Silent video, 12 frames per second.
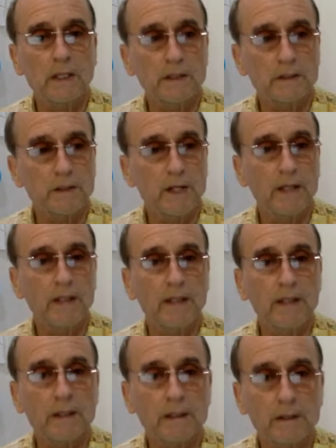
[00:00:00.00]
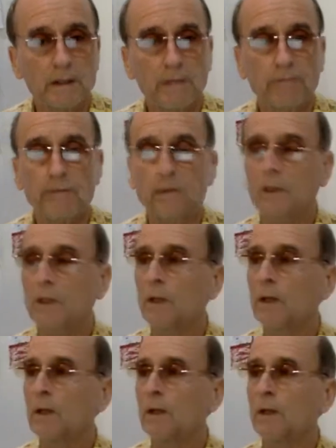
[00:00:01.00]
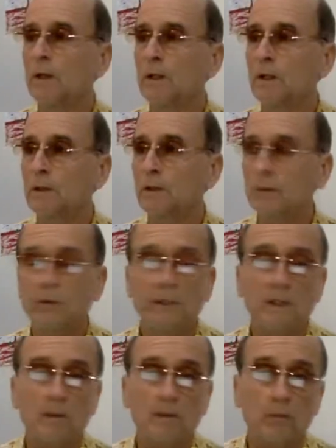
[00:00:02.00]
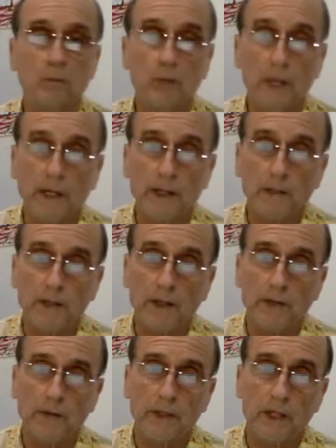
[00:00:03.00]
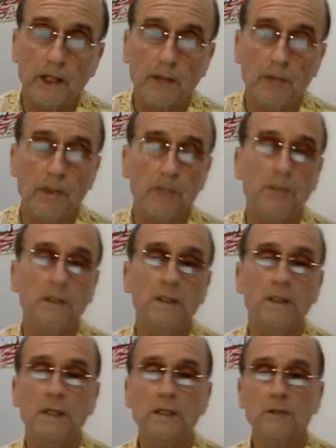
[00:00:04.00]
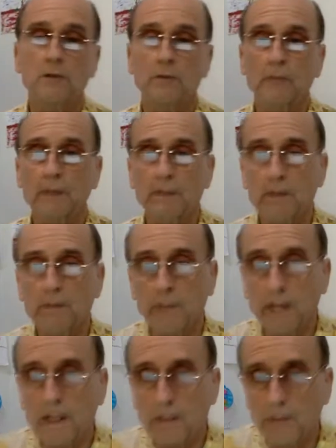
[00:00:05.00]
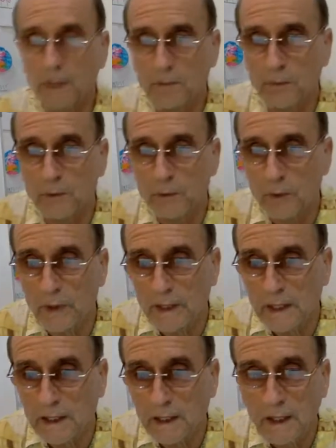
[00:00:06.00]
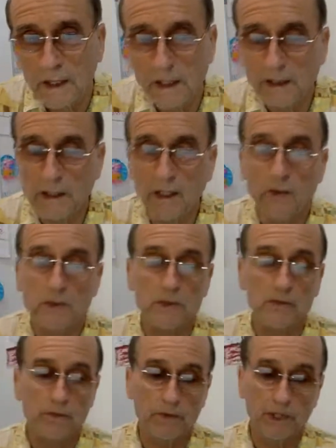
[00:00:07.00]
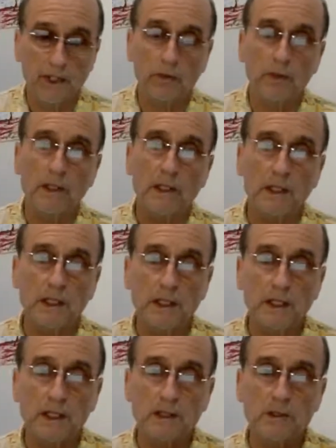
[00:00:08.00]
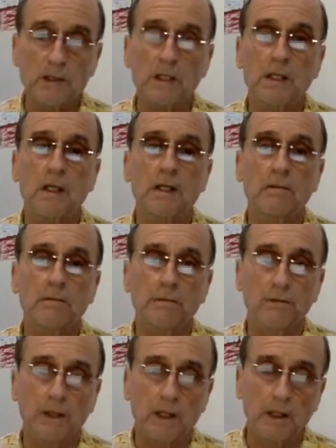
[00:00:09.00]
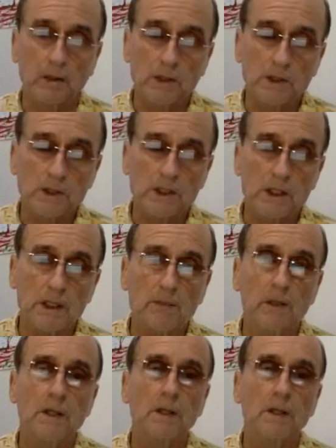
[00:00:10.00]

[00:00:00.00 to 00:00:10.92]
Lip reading: exciting, different. You can write about that, maybe a niche or maybe many people doing it. And now it's very easy and very cheap